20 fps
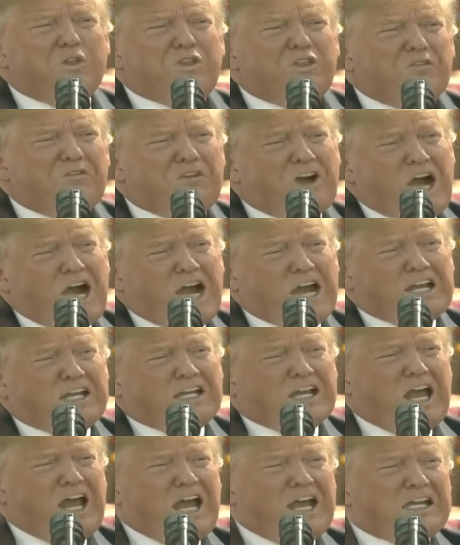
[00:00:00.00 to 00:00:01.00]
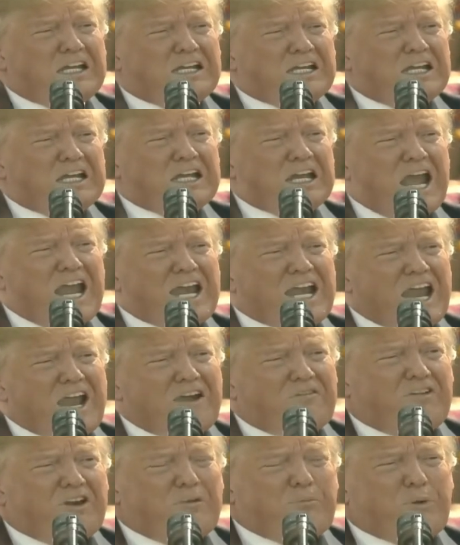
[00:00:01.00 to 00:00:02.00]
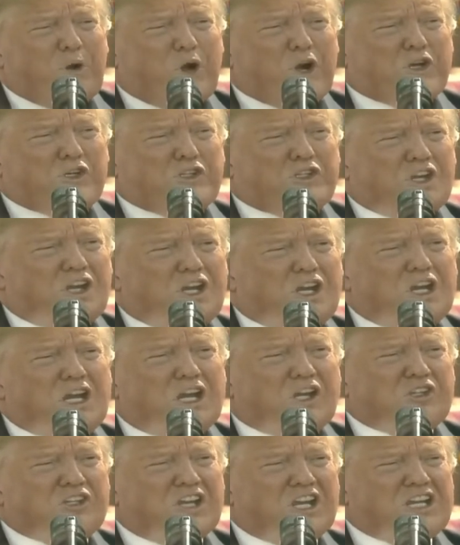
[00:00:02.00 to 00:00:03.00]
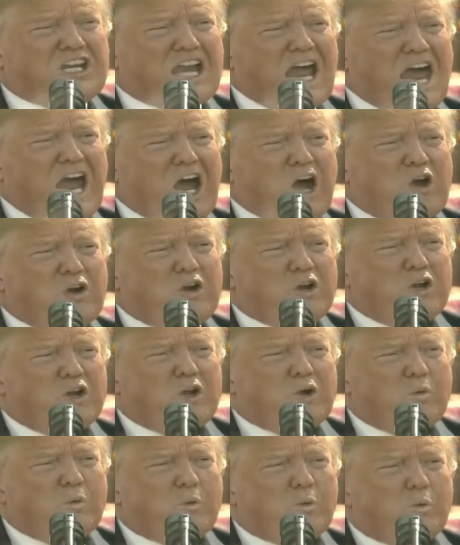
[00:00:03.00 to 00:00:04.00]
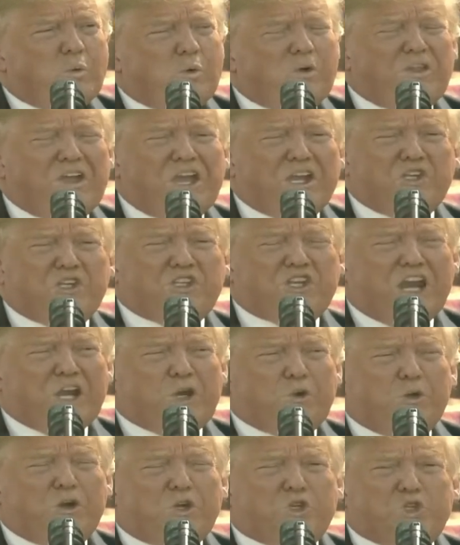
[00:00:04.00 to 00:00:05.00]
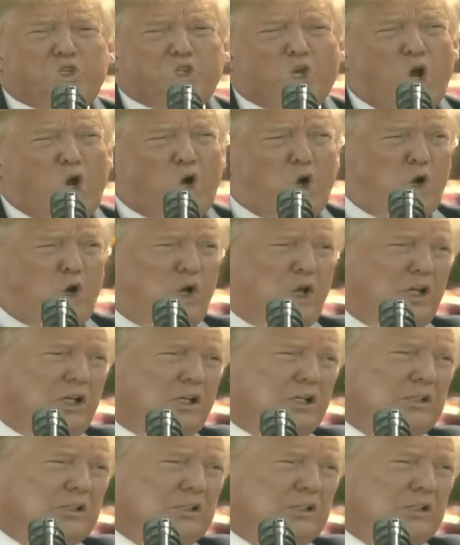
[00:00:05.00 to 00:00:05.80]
divine light, and every person is endowed with a sacred soul.